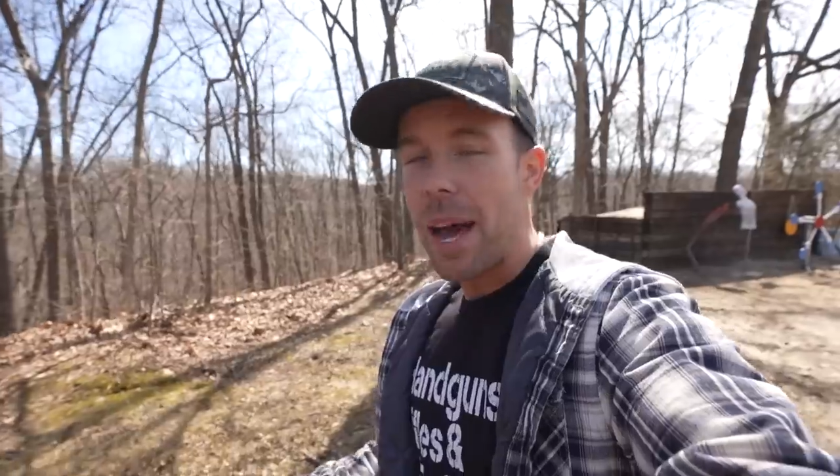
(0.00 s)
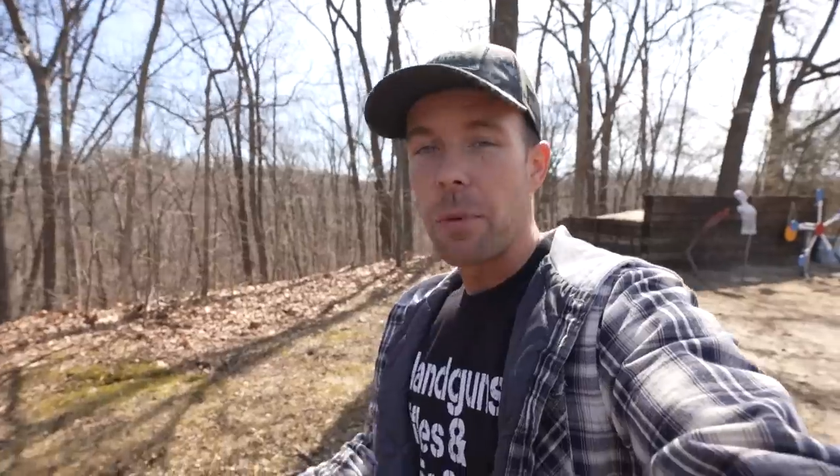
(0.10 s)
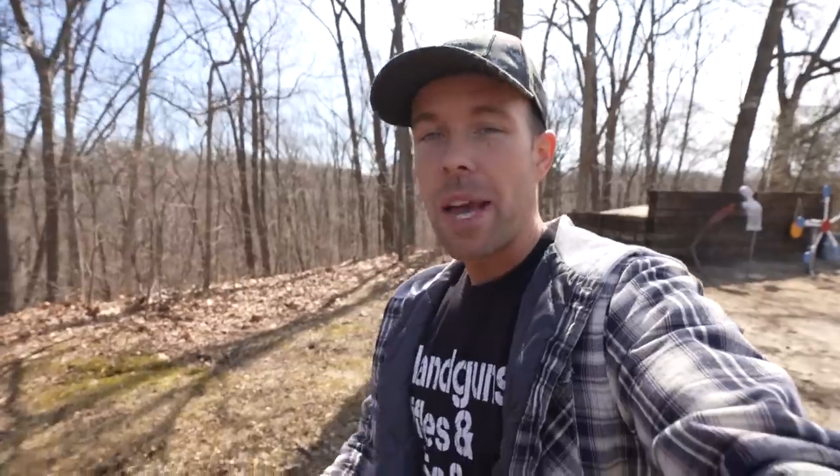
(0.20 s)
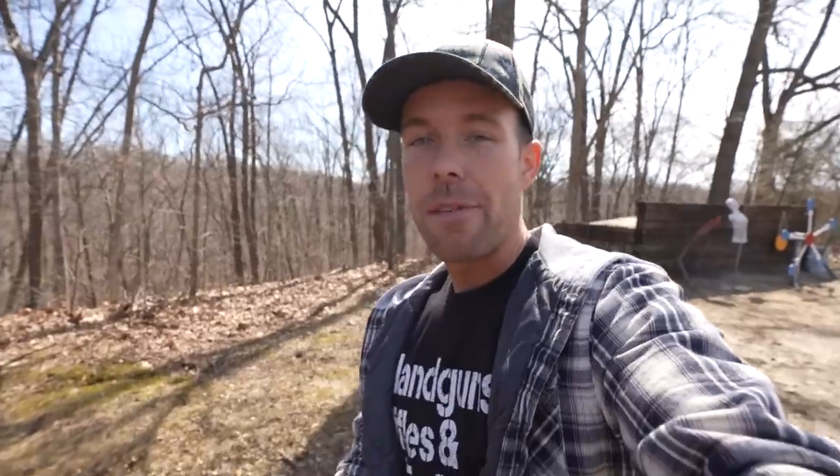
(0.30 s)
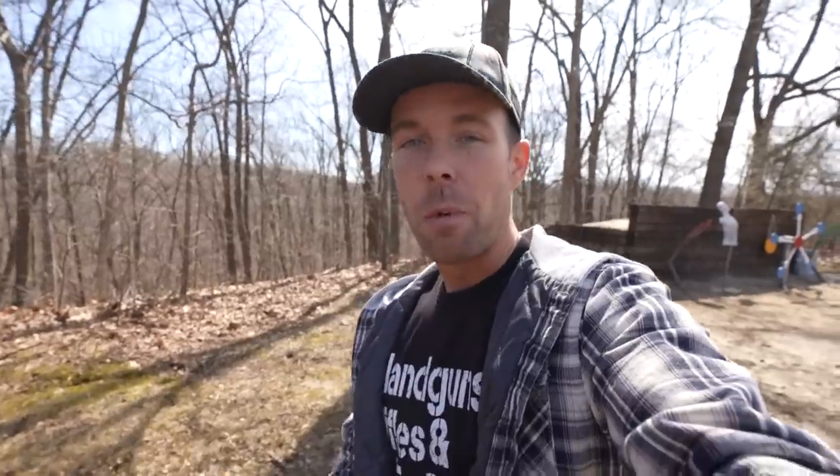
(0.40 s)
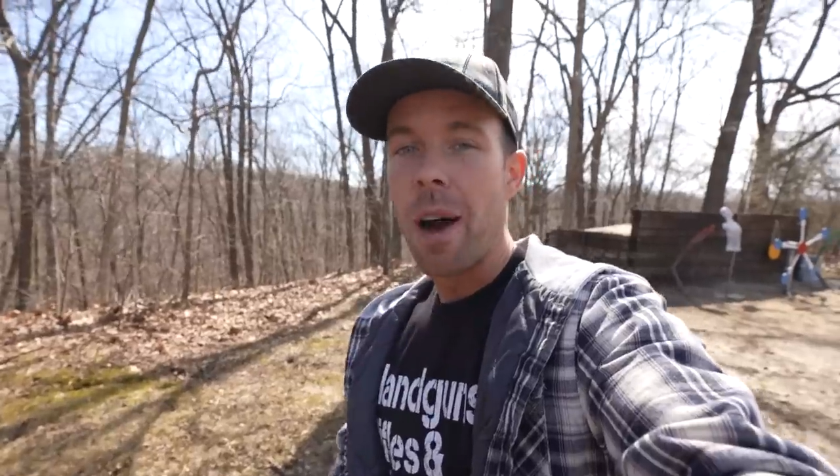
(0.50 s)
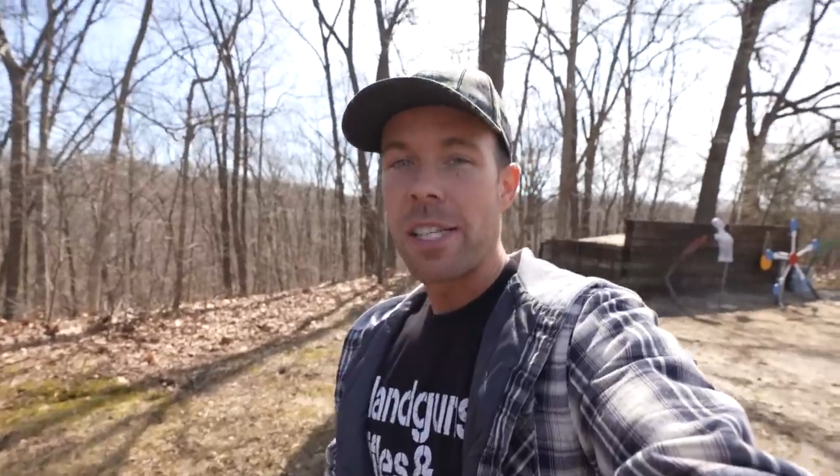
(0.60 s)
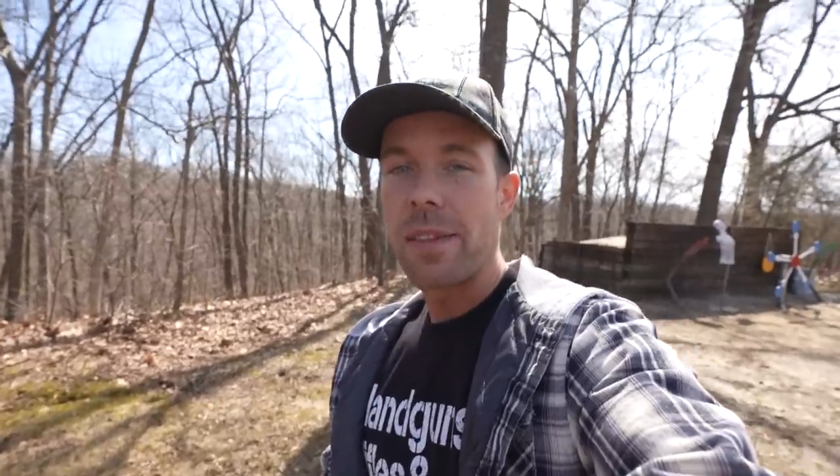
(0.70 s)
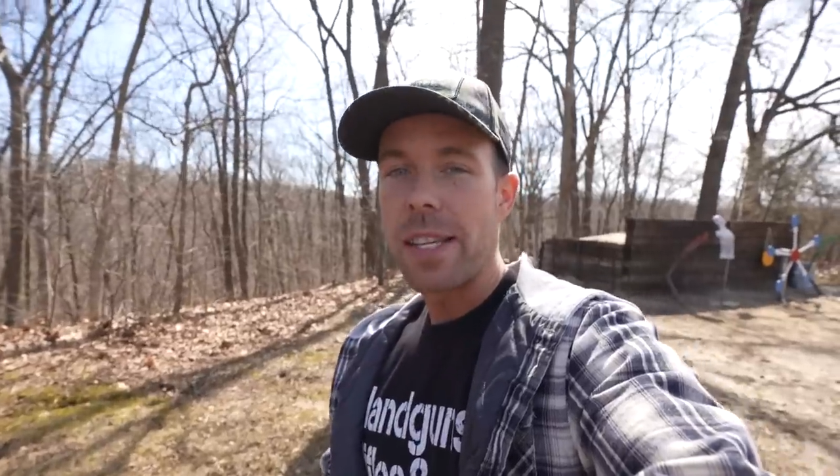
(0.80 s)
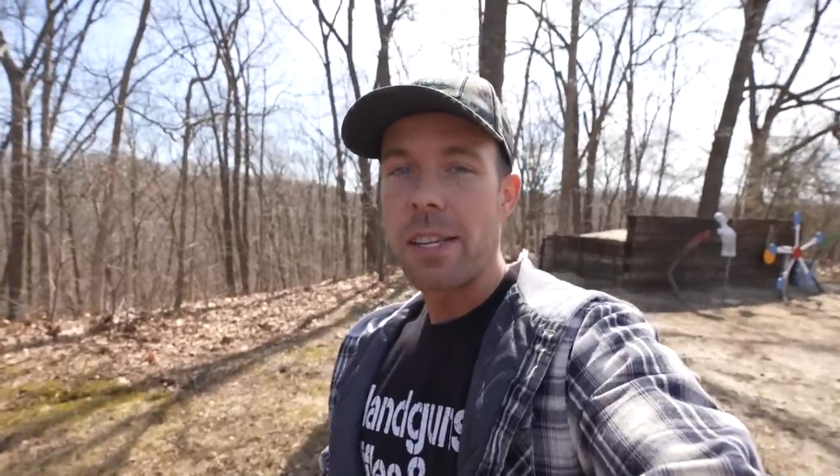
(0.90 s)
by the way, if you're
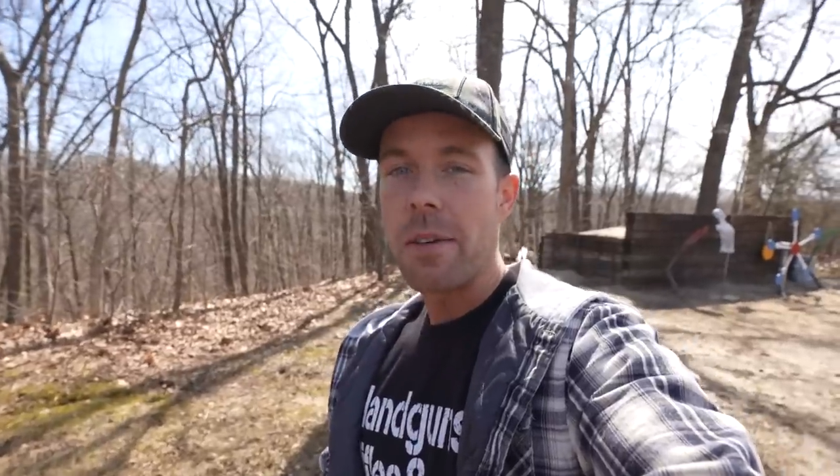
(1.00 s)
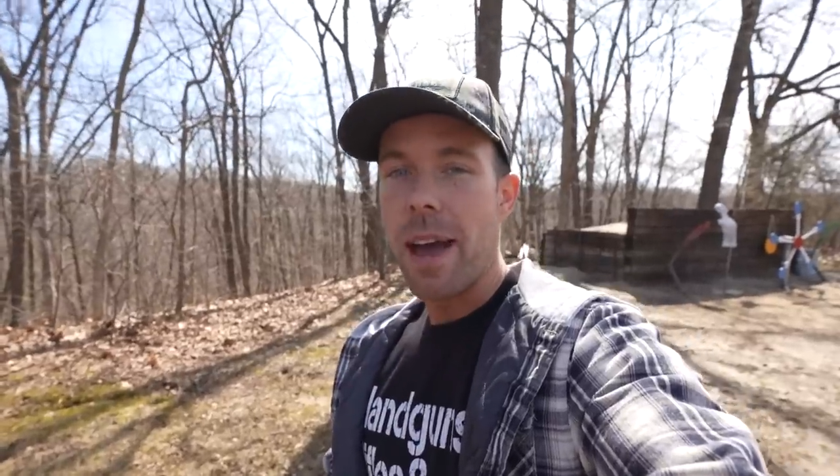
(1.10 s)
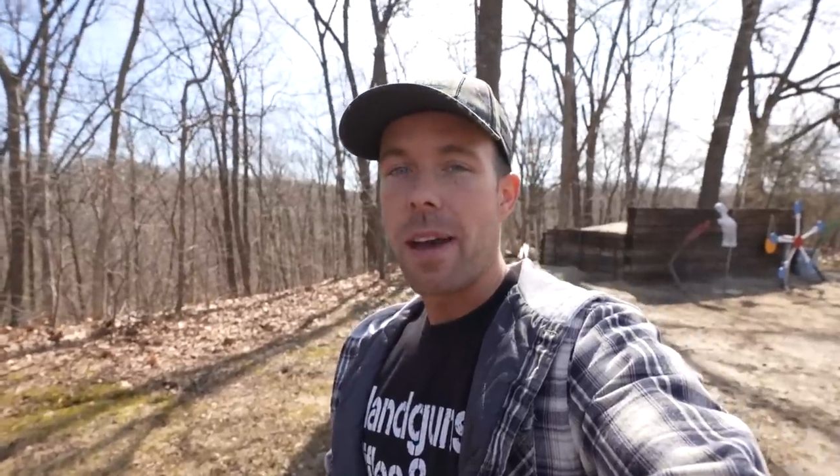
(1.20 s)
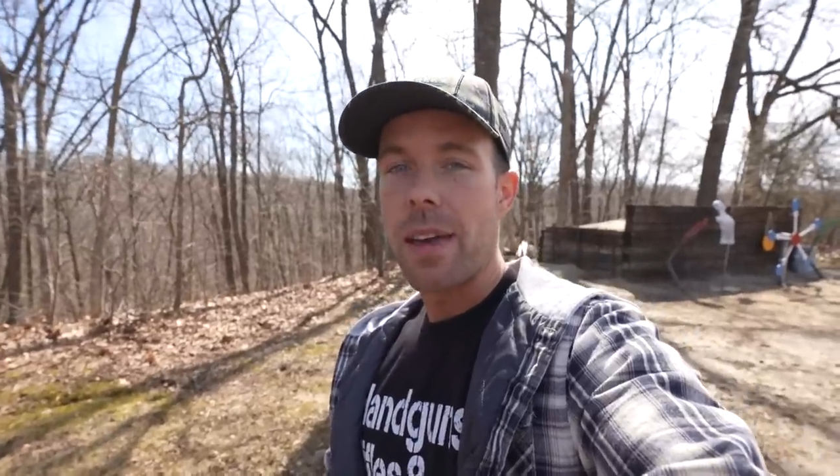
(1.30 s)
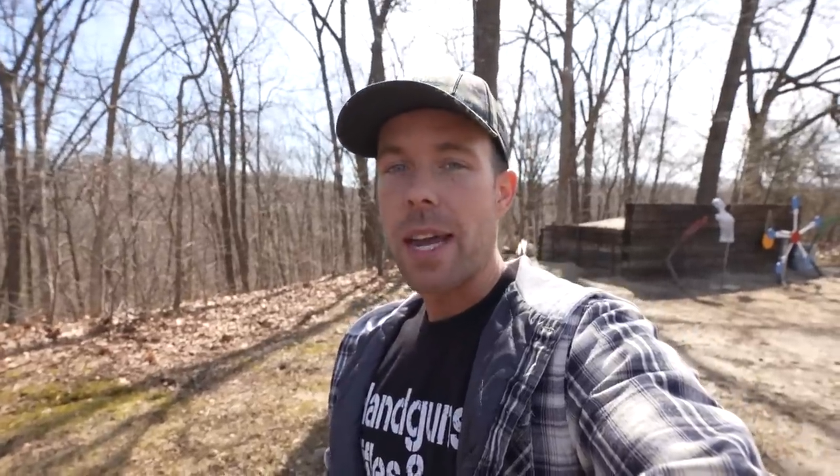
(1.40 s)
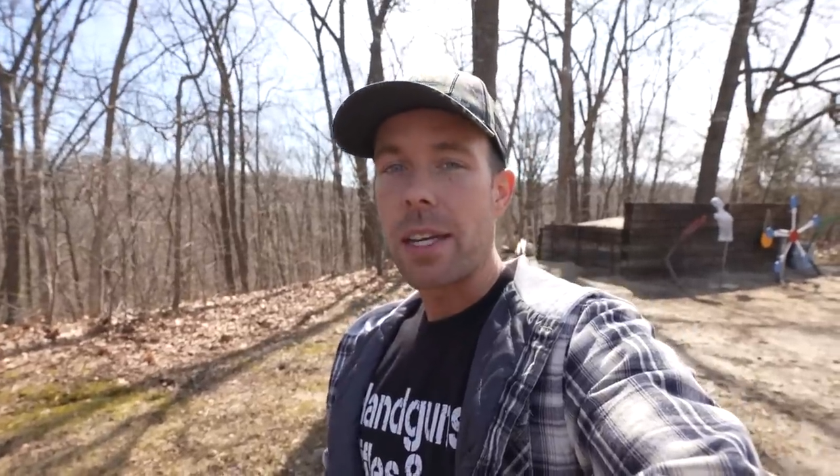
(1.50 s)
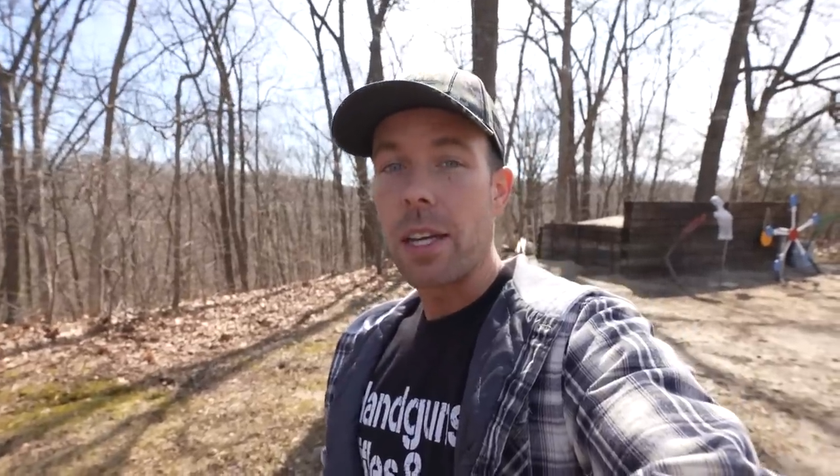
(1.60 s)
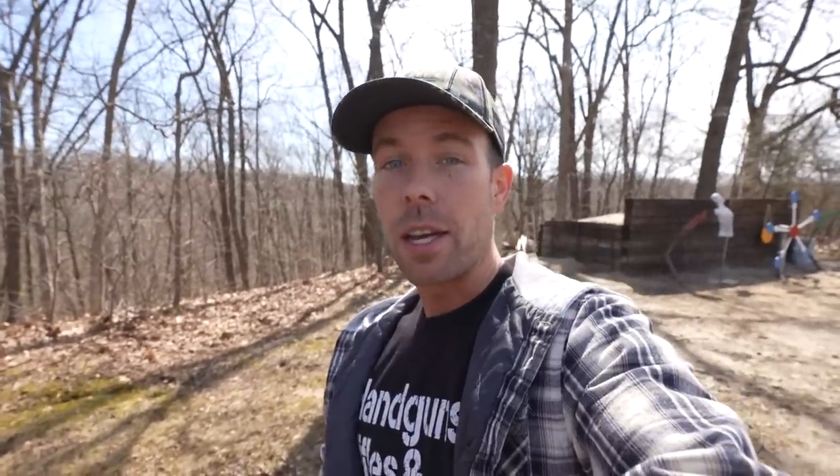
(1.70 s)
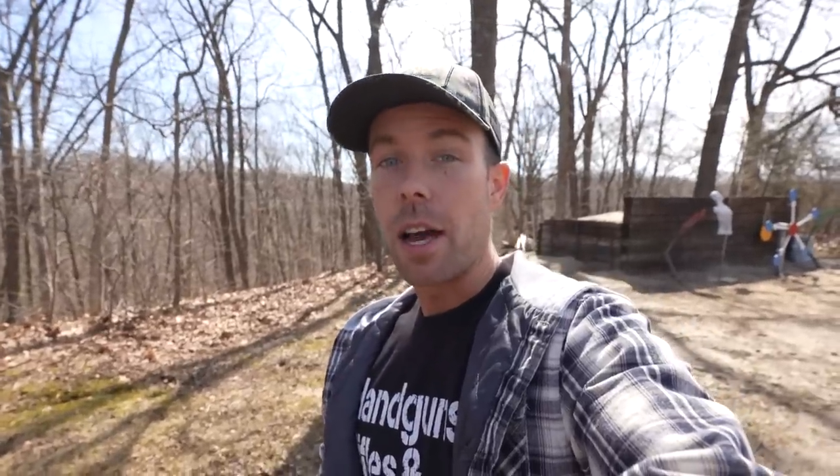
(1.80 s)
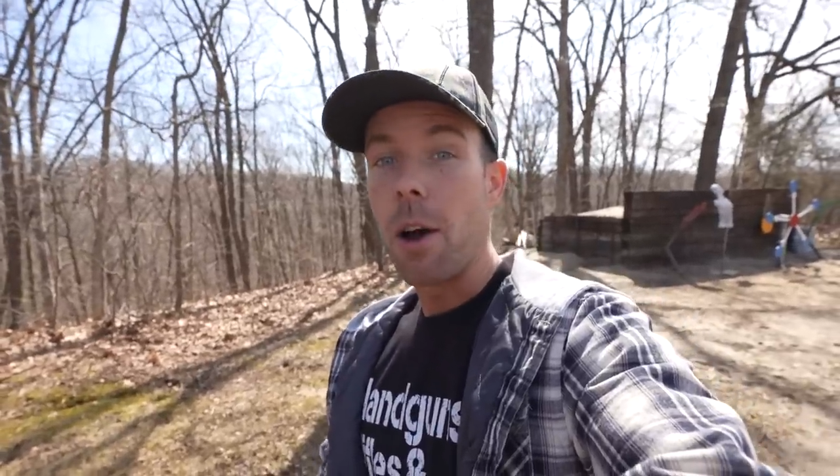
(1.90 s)
watching this and you have a good